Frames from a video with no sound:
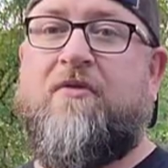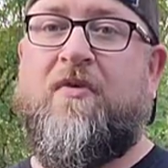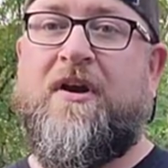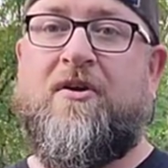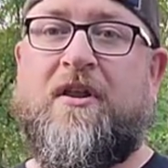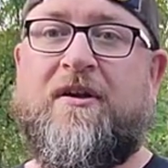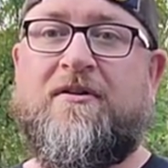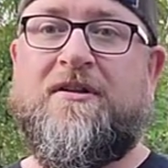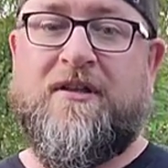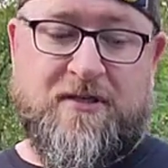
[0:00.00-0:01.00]
of window
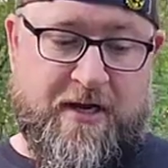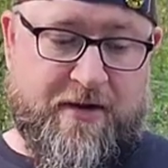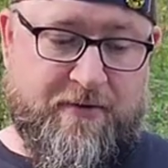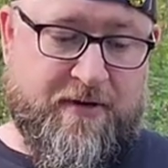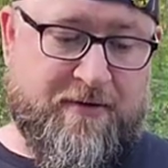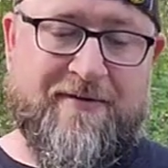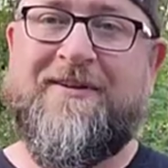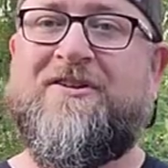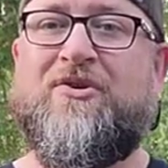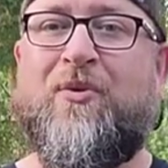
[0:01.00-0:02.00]
lickers in this town.
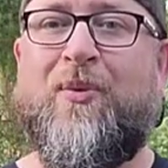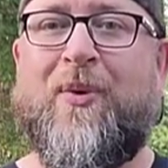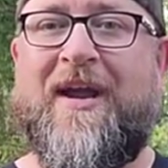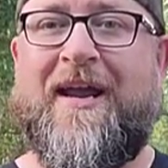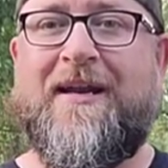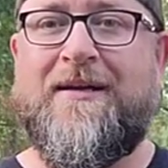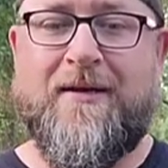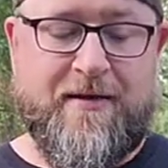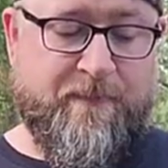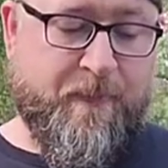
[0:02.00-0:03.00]
It's great.
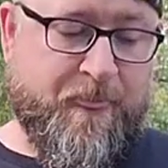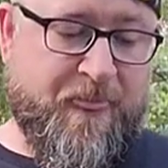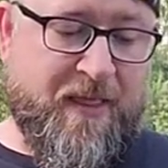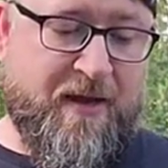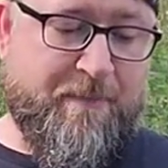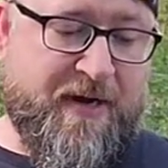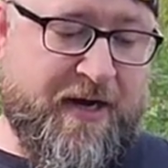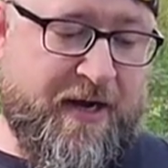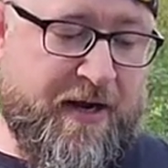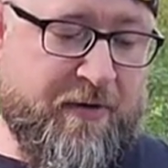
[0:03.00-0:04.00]
But I
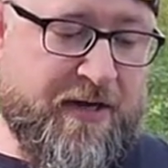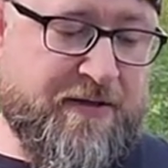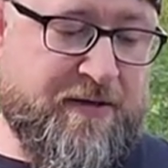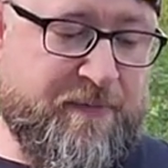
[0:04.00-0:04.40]
digress.